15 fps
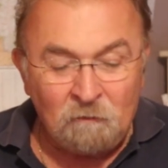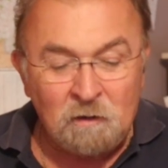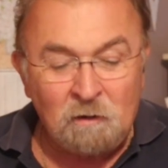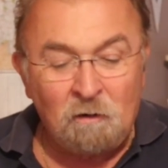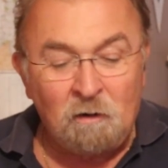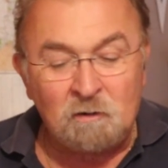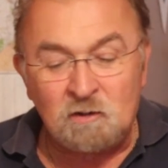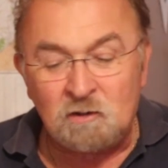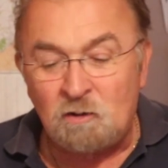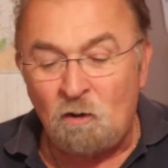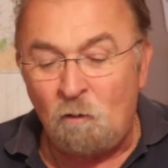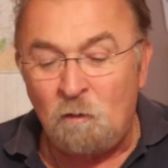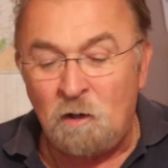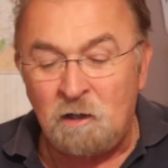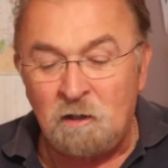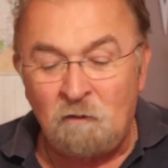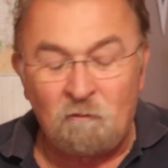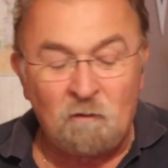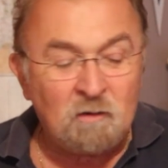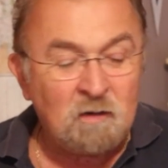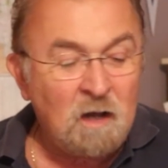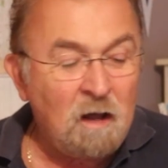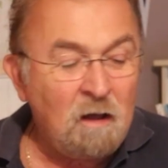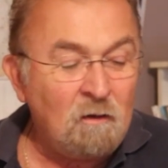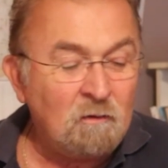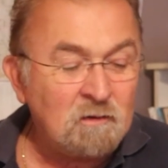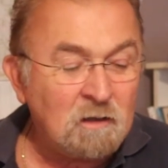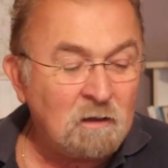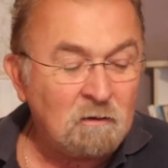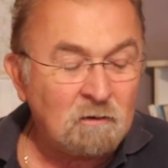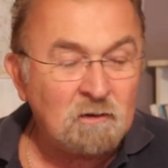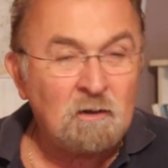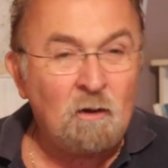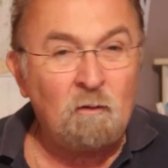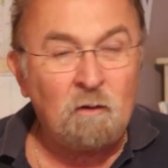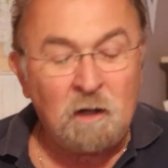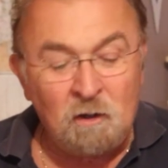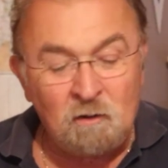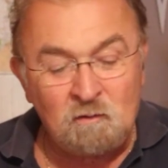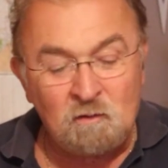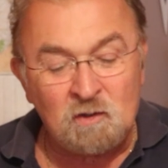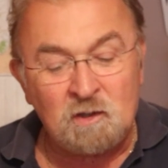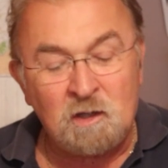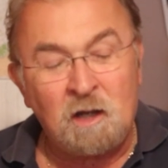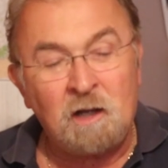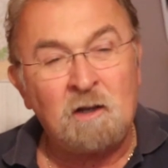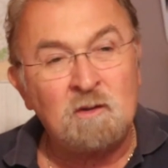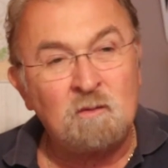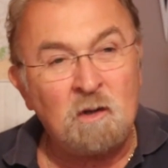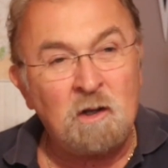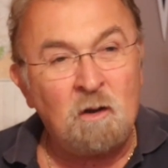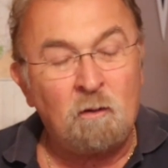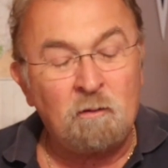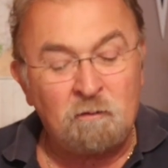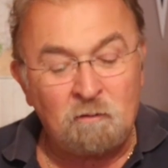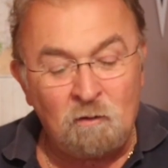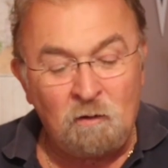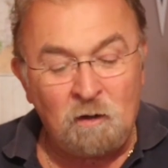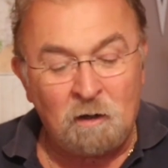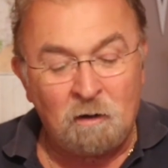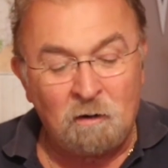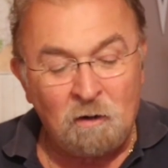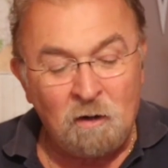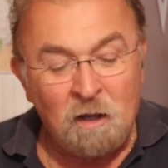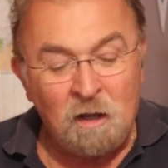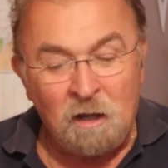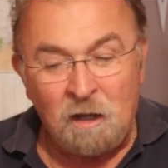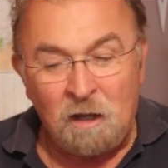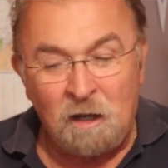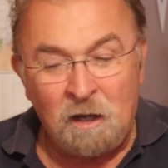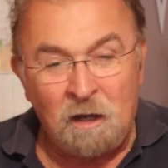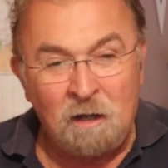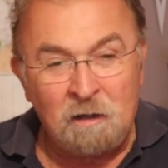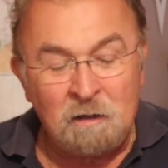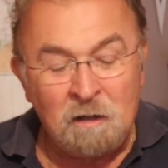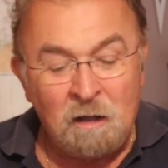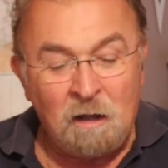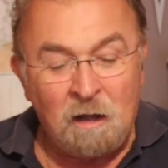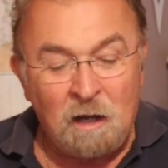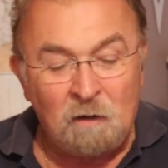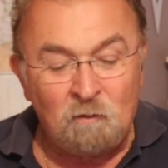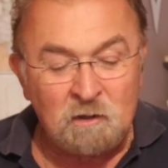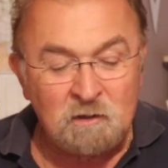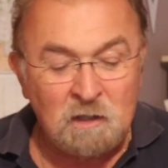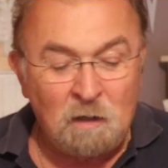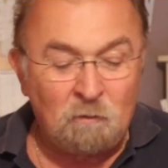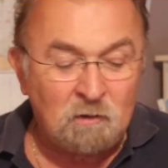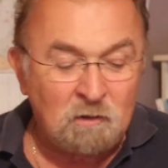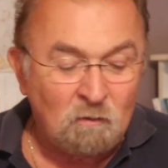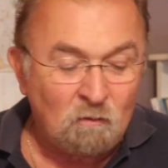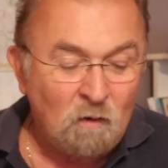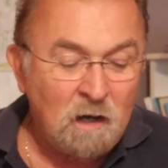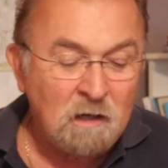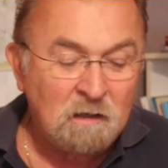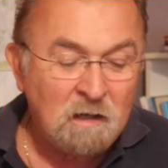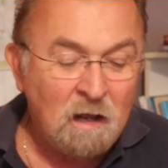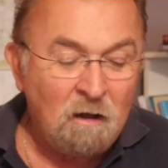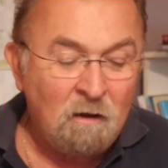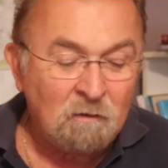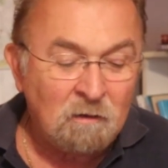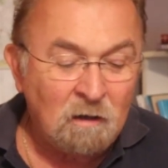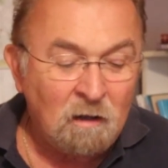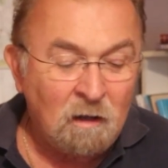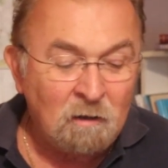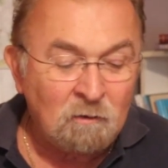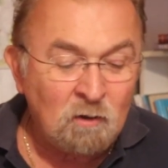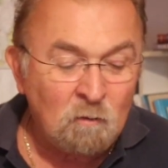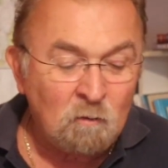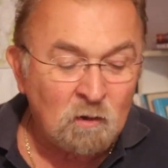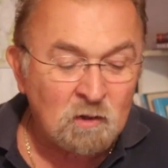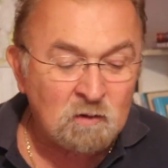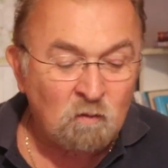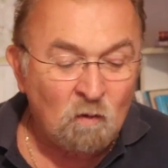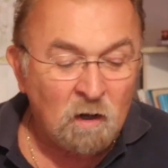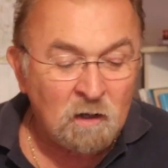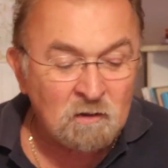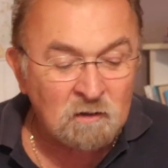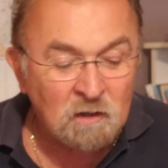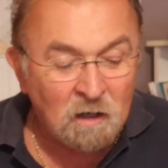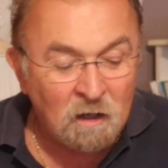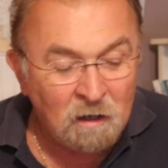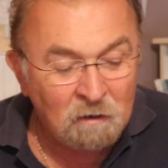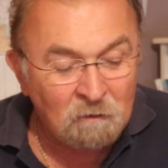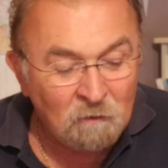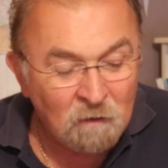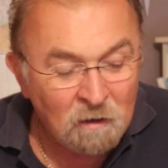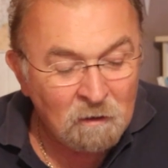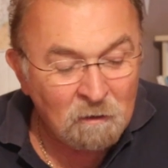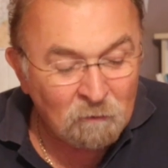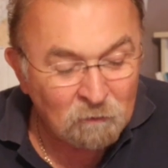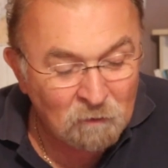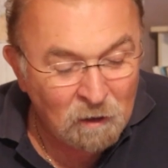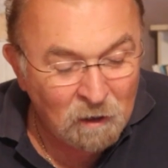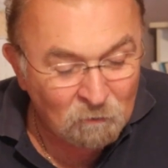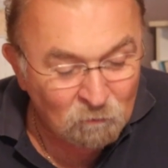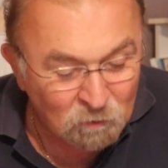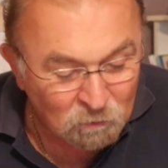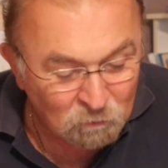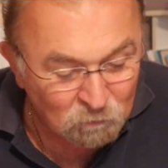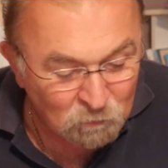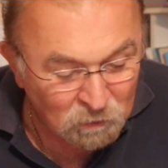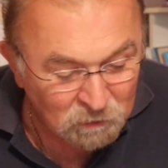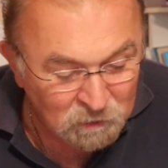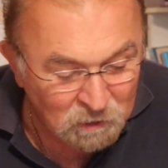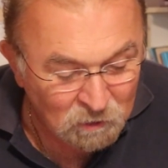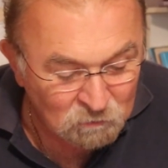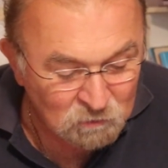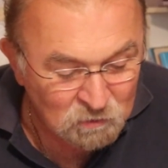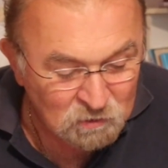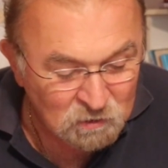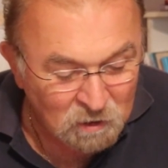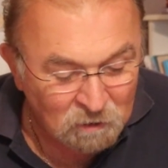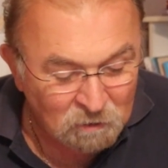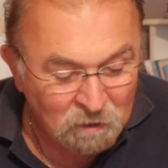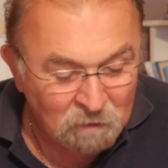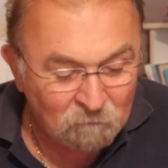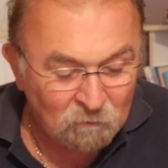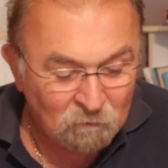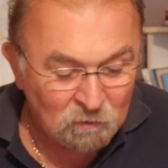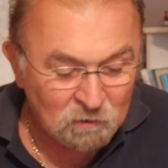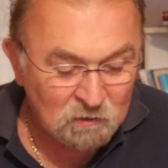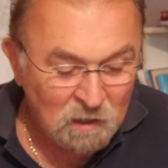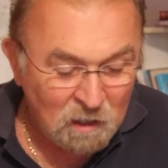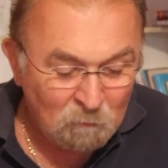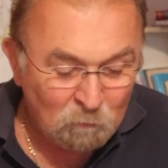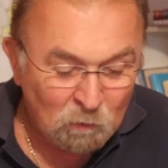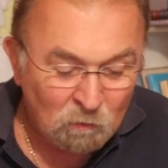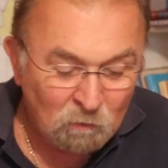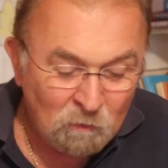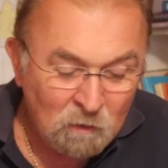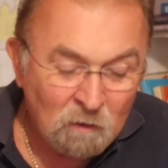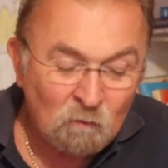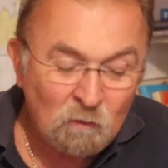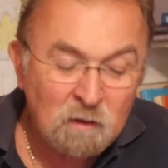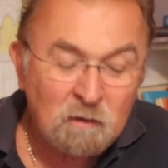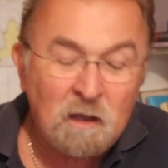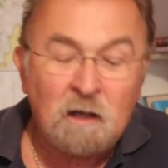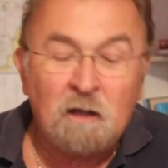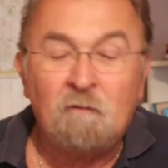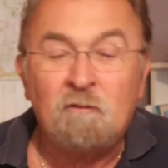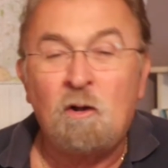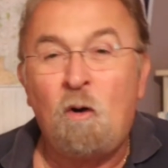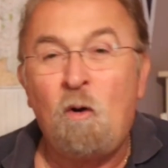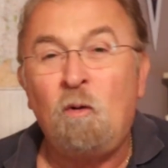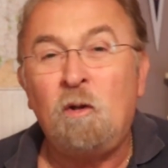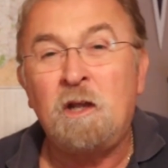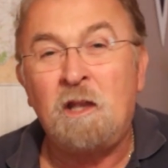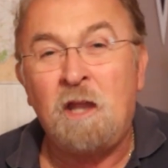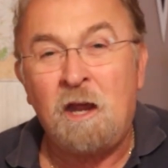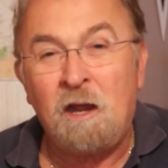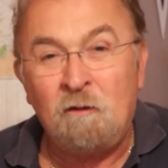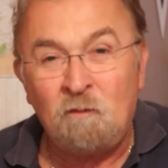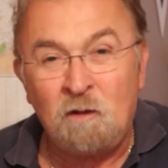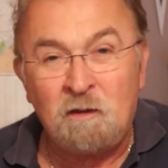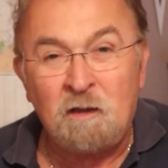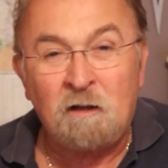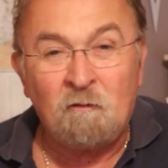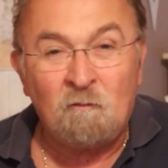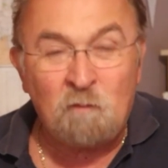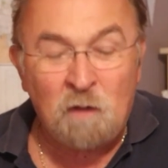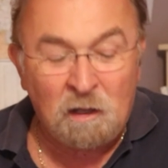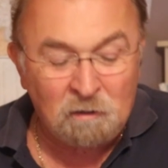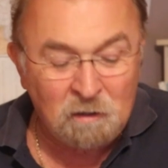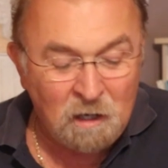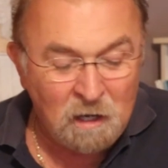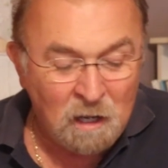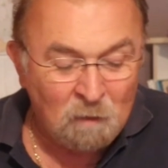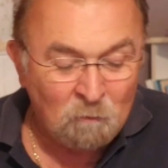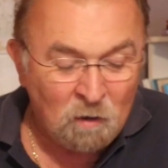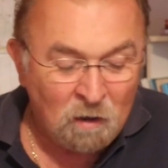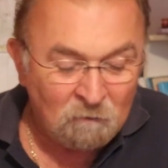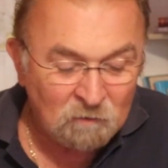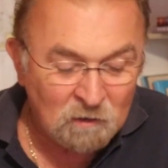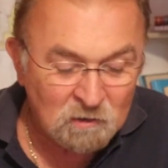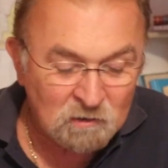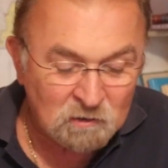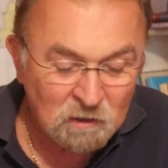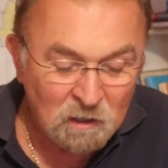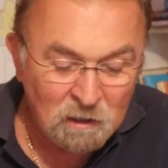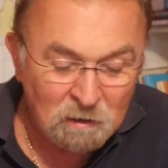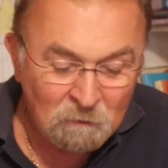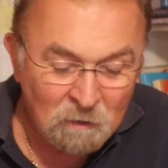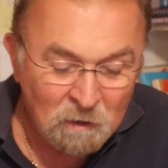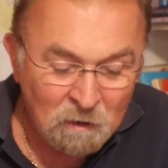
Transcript: There are so many different towns that are so interesting as we go through here, and I was able to write down numerous ones that I thought were really interesting. Like, for example, we think of the Holy Land, we think of Bethlehem, obviously,